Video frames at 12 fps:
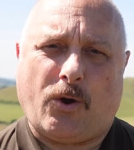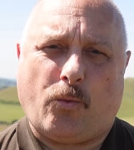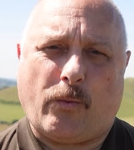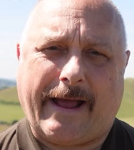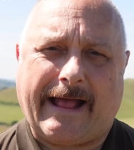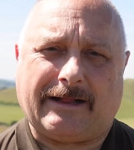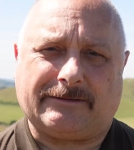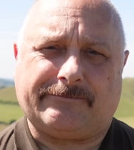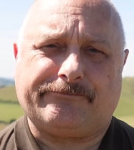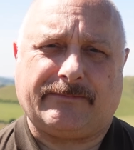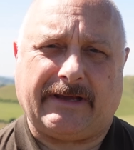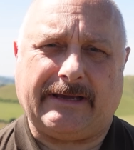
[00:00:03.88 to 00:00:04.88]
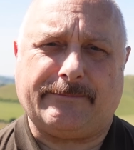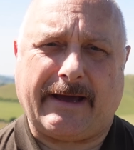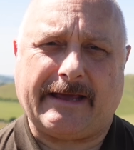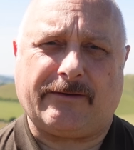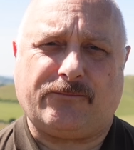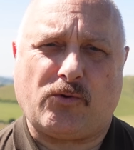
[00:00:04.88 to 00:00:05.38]
Well, he
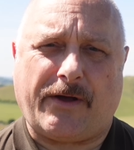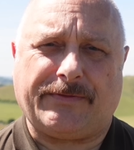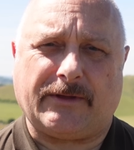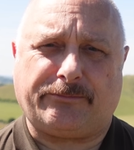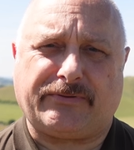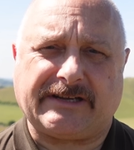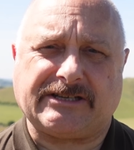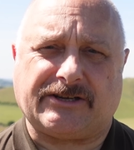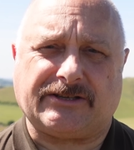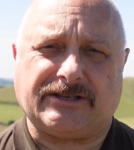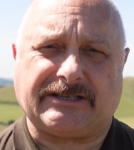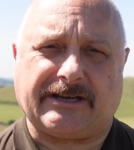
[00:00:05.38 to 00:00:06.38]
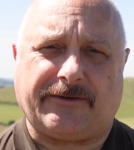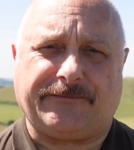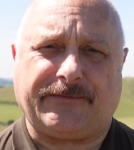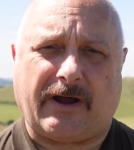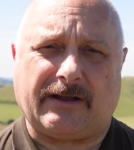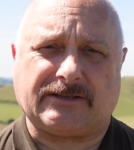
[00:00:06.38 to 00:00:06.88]
may have won the presidency of
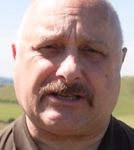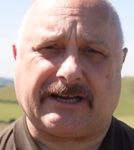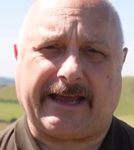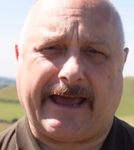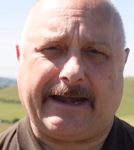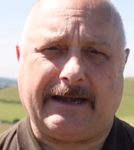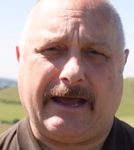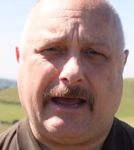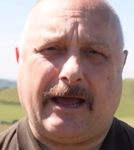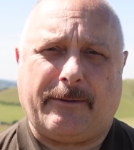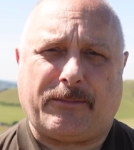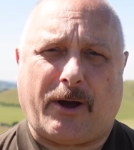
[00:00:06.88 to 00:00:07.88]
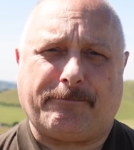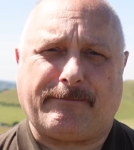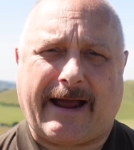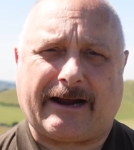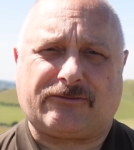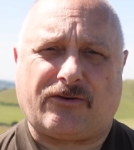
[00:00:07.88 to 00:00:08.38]
France again, but
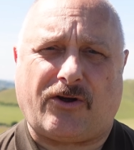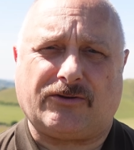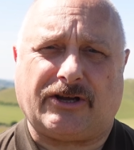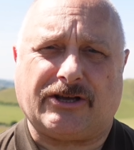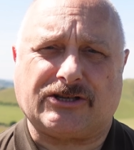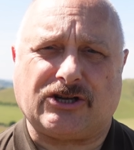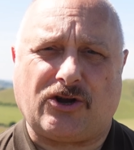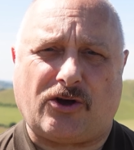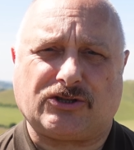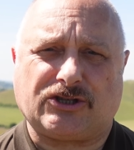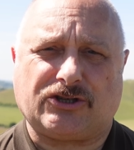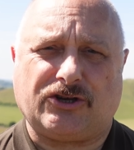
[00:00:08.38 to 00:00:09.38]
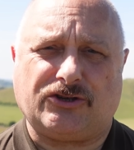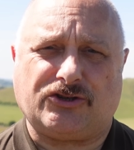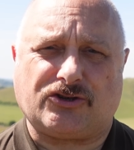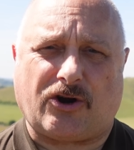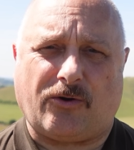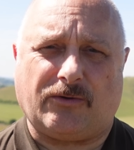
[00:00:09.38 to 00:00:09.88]
Macron has lost
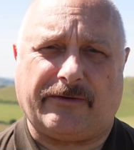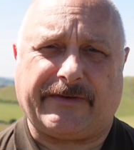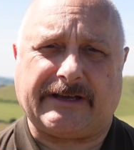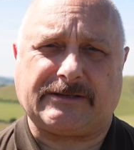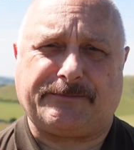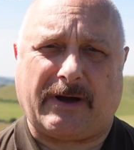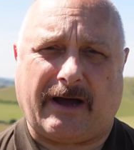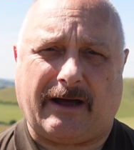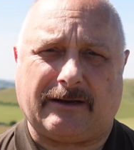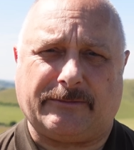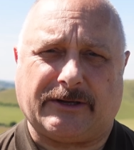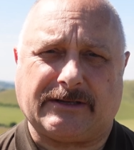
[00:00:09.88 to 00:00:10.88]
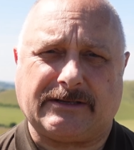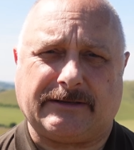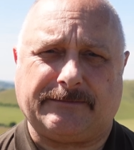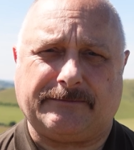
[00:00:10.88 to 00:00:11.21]
control of his parliament.